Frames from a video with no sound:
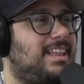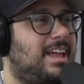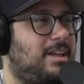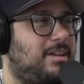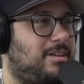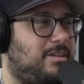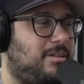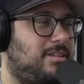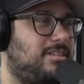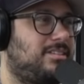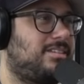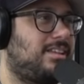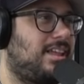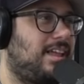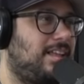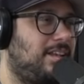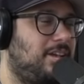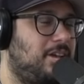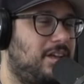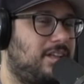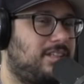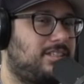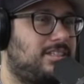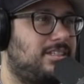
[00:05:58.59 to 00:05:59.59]
Like it's like
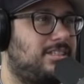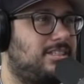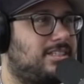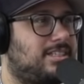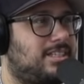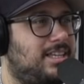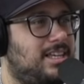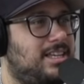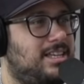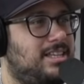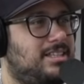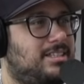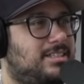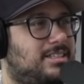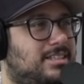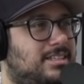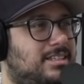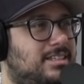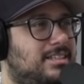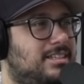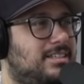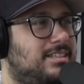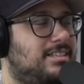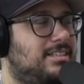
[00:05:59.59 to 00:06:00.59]
nuts and
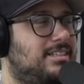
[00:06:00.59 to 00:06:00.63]
seeds.